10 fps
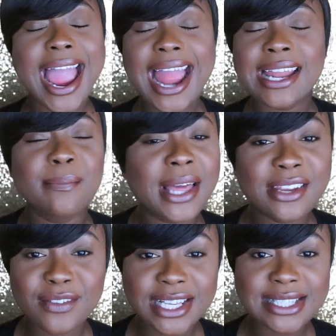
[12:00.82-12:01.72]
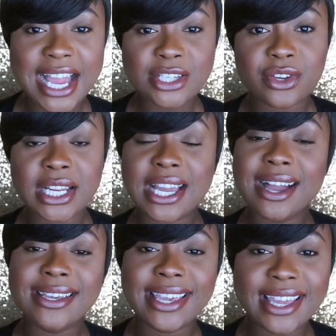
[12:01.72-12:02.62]
and I'm not even exaggerating,
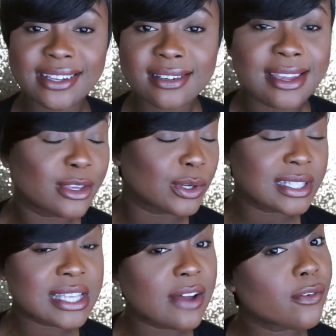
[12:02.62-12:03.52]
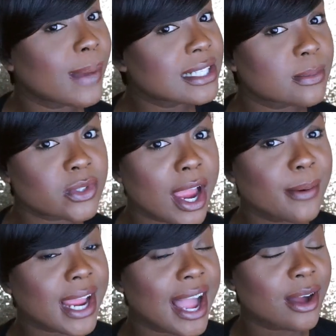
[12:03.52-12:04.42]
again, you can tell from my
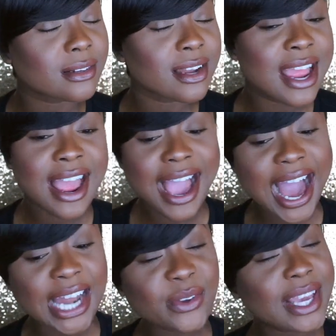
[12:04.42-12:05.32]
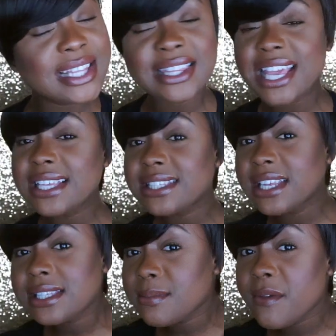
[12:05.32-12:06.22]
subscriber count, I don't get things
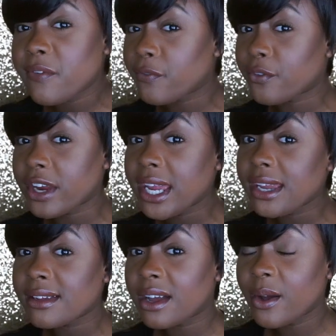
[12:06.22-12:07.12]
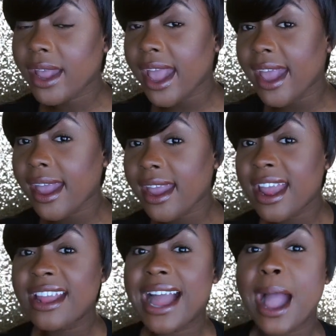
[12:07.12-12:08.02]
sent to me for free, okay?
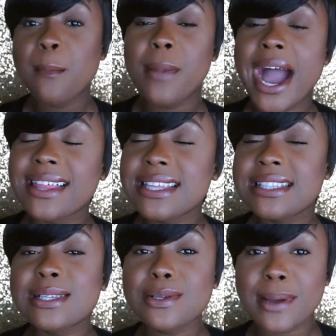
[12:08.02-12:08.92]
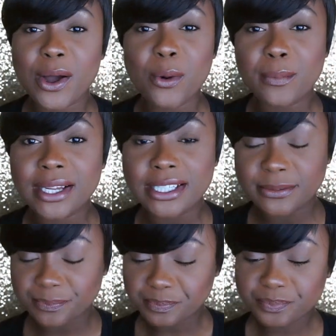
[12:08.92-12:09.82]
I buy these things with my own
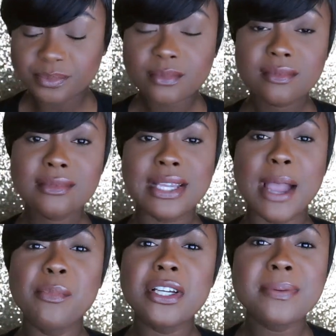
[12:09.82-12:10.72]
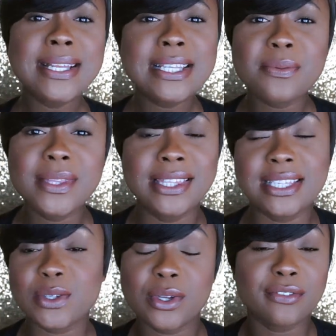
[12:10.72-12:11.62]
money. I brushed my teeth with
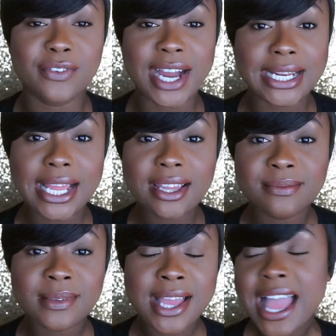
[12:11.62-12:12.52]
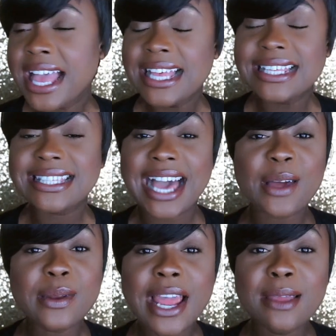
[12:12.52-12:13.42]
this on a Friday.
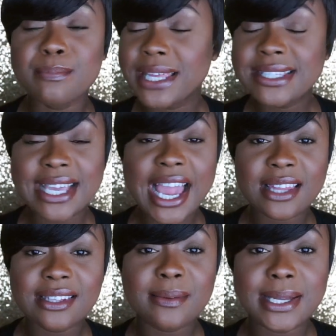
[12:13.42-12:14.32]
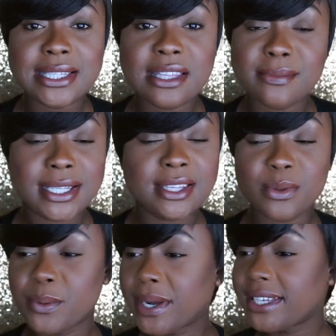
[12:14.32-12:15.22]
Saturday midday, I looked at my teeth and my teeth
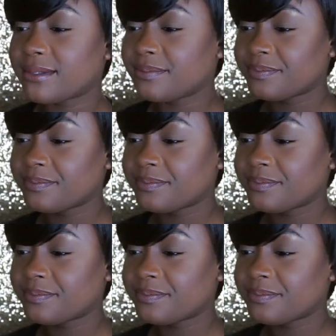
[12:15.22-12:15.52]
were white.